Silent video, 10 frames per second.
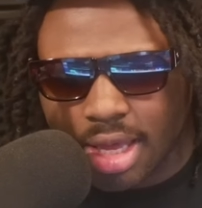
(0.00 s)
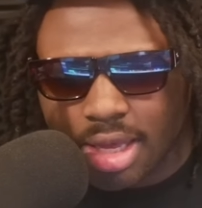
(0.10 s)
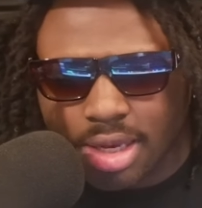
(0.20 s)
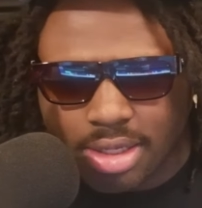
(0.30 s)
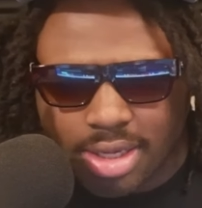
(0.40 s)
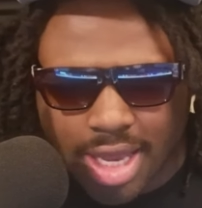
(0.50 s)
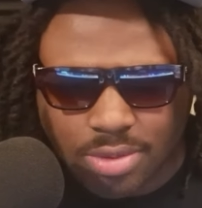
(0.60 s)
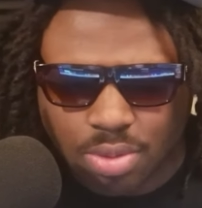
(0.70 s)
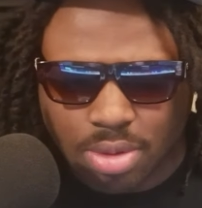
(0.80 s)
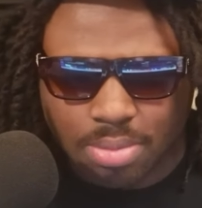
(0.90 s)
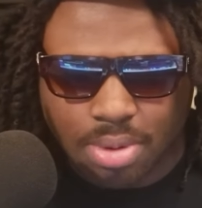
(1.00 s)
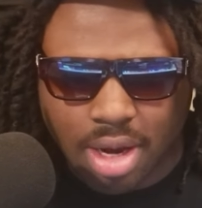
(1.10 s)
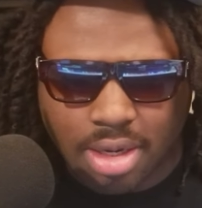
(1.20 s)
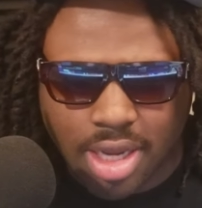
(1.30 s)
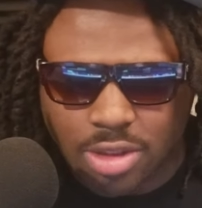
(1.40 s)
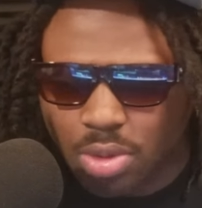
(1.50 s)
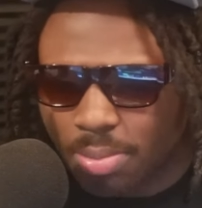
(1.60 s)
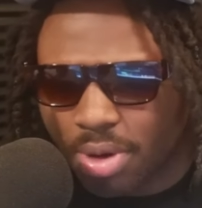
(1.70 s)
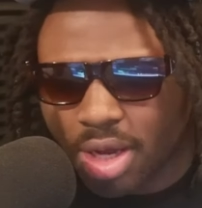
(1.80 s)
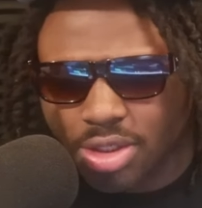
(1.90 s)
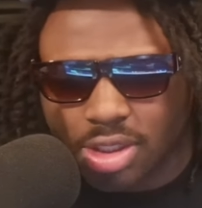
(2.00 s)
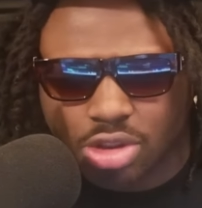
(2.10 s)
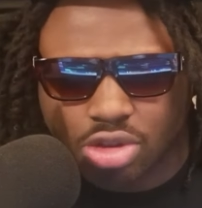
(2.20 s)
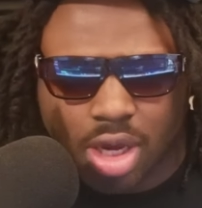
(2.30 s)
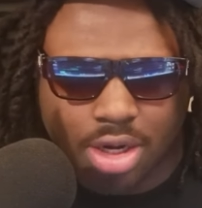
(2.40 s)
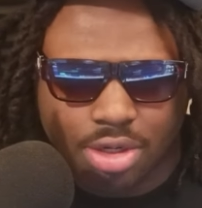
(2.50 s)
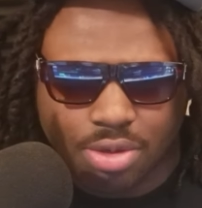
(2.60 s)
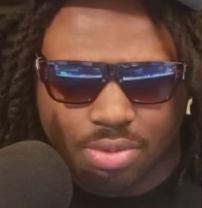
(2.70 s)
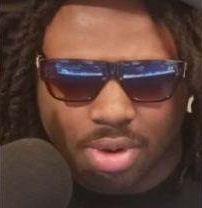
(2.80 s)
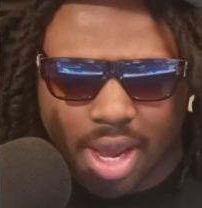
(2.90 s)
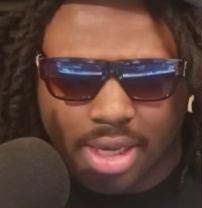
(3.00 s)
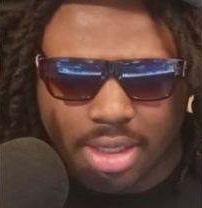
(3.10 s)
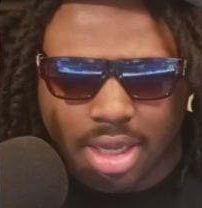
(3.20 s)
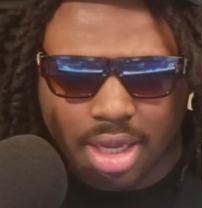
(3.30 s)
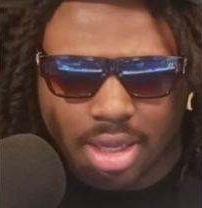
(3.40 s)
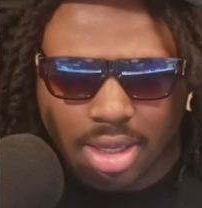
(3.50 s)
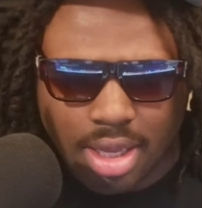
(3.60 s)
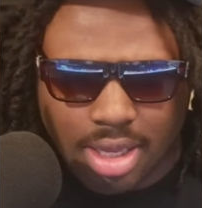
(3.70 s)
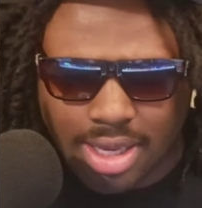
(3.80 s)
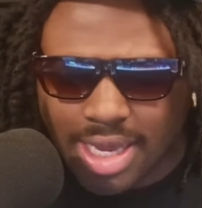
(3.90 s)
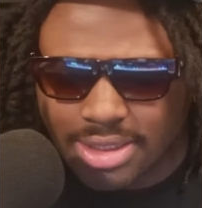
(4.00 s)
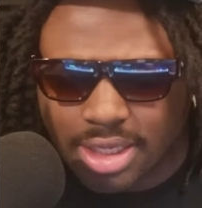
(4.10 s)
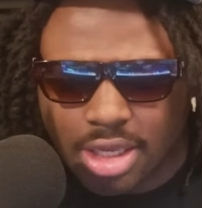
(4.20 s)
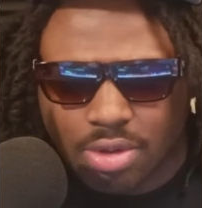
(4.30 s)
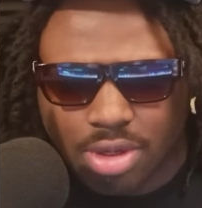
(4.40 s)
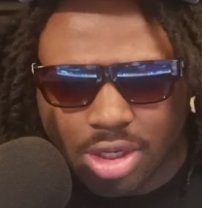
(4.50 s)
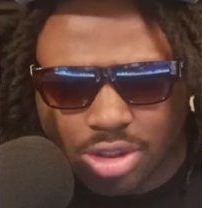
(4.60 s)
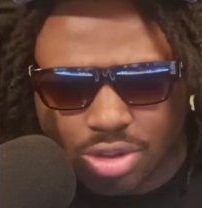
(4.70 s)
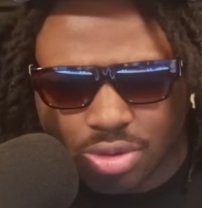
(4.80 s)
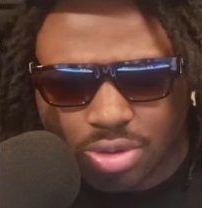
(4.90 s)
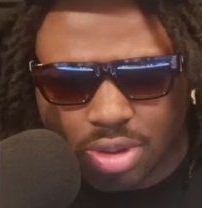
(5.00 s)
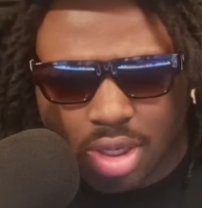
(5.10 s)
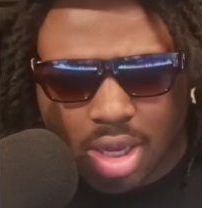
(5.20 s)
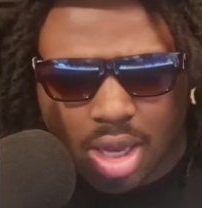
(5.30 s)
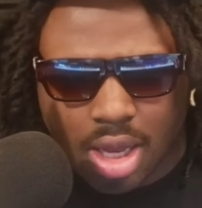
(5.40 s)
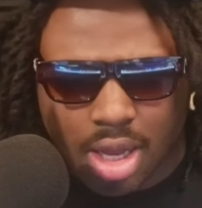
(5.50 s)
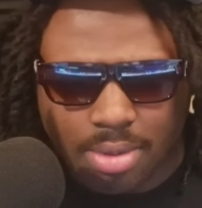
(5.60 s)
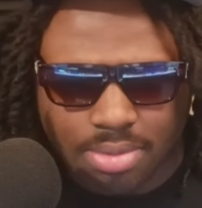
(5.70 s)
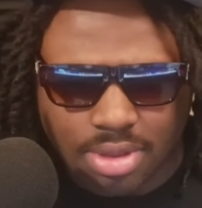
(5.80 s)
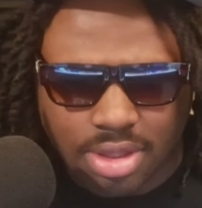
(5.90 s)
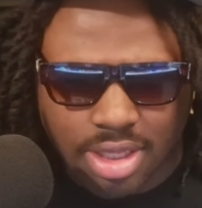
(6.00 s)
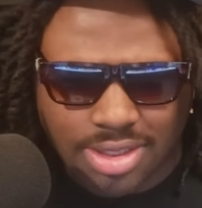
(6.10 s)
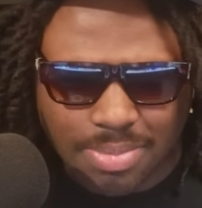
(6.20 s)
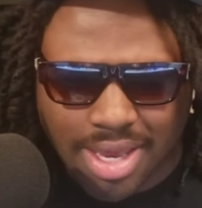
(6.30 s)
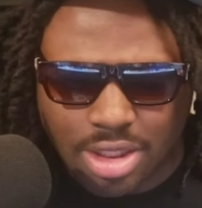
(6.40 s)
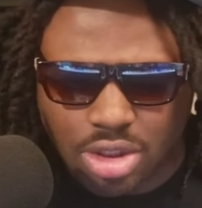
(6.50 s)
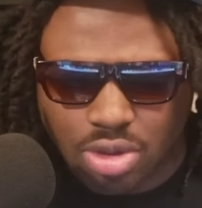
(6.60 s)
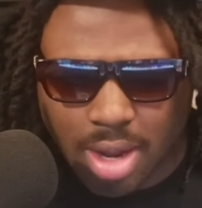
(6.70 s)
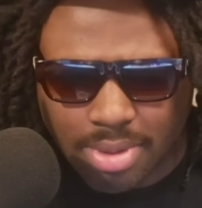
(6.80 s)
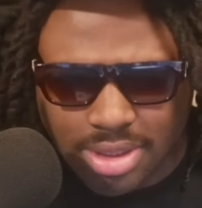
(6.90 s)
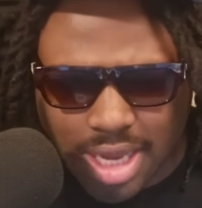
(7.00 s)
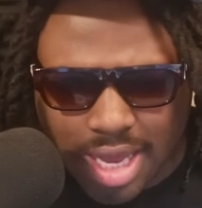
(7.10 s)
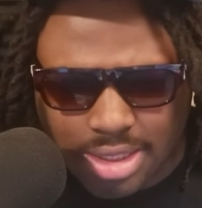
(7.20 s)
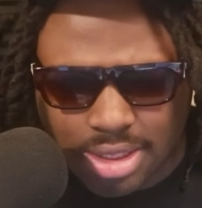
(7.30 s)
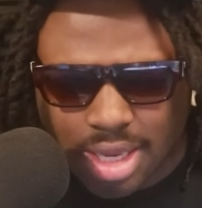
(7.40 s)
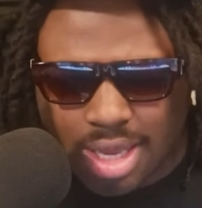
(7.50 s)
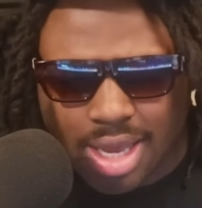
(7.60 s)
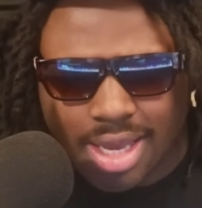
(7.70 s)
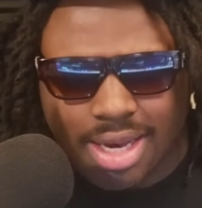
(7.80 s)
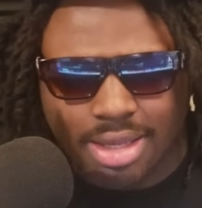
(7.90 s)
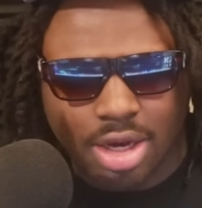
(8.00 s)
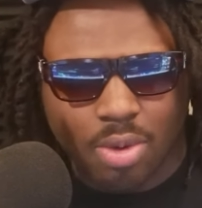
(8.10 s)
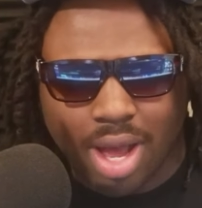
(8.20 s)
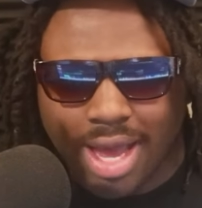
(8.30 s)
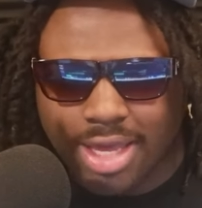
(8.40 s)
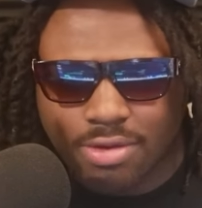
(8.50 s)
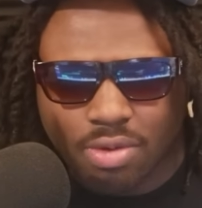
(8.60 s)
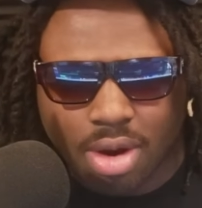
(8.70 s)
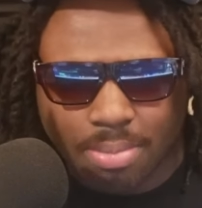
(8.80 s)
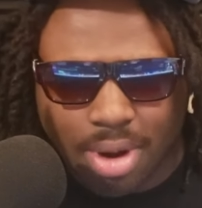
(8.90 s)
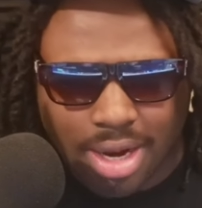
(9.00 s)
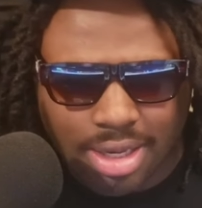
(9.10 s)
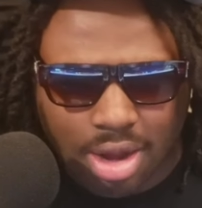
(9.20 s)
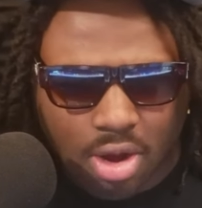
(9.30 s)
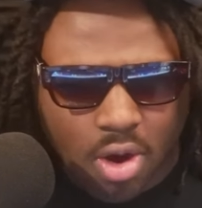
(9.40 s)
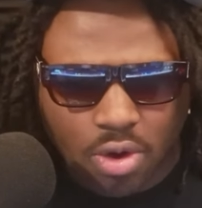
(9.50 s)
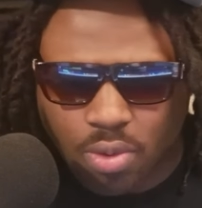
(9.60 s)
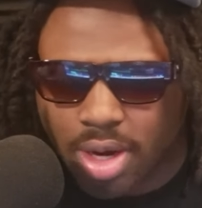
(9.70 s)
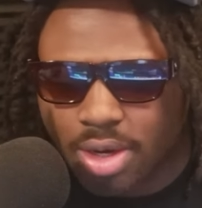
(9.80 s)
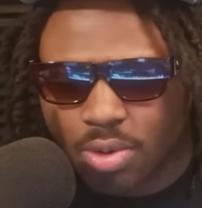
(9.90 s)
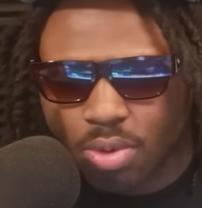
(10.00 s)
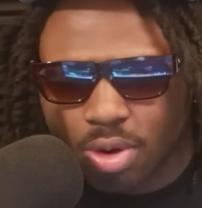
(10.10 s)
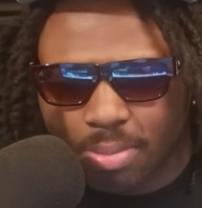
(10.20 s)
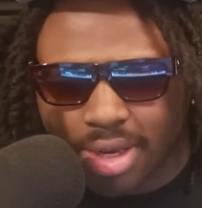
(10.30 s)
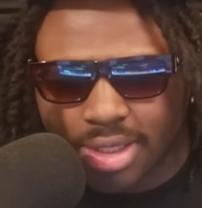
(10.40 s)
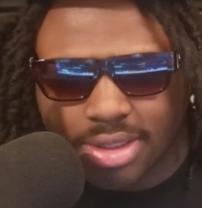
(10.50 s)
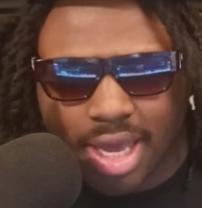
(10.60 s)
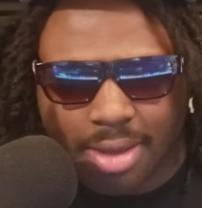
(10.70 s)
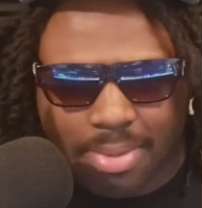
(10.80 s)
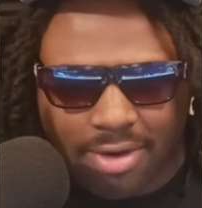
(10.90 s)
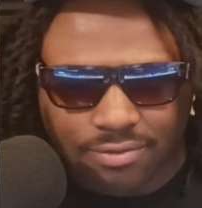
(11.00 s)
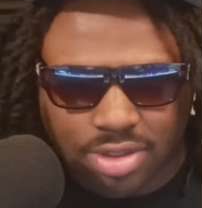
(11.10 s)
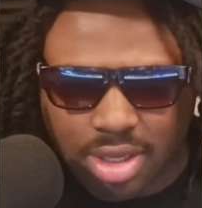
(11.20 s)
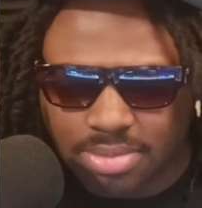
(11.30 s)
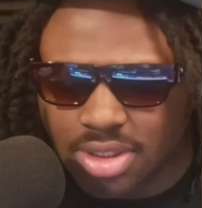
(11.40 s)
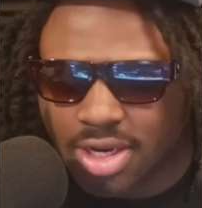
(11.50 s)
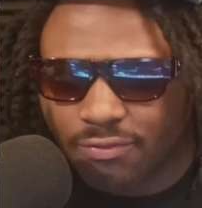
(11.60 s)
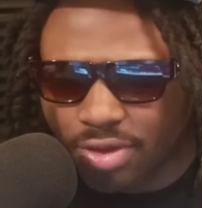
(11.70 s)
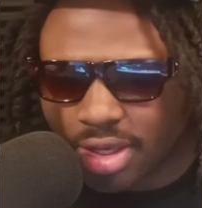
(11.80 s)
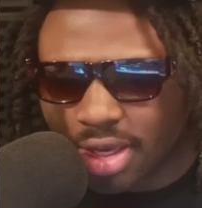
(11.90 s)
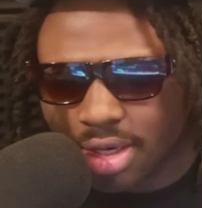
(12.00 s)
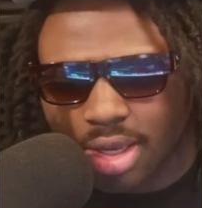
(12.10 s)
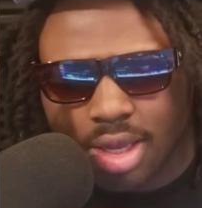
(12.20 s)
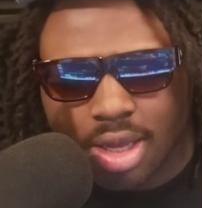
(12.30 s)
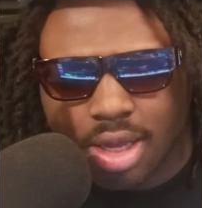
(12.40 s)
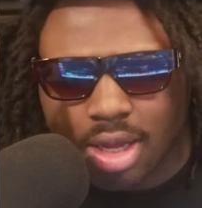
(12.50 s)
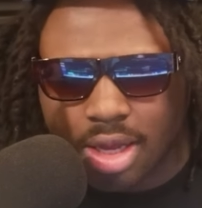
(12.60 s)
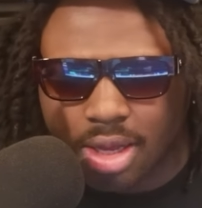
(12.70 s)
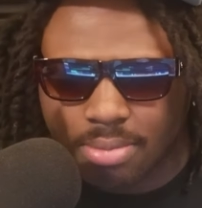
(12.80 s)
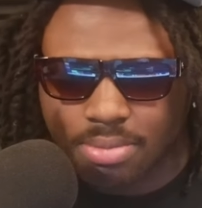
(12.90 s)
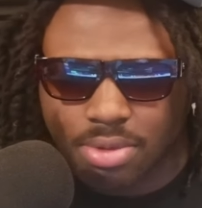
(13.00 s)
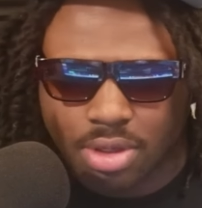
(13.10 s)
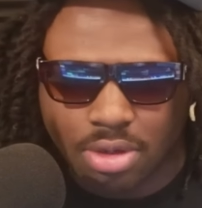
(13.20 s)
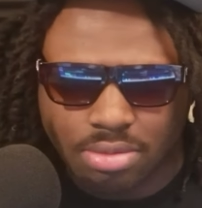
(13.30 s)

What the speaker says: That's what LeBron James is trying to do, right? He has ego issues. This man is traumatized. And, you know, I give Bronny all the credit in the world, man. He's came back for something significant. You know,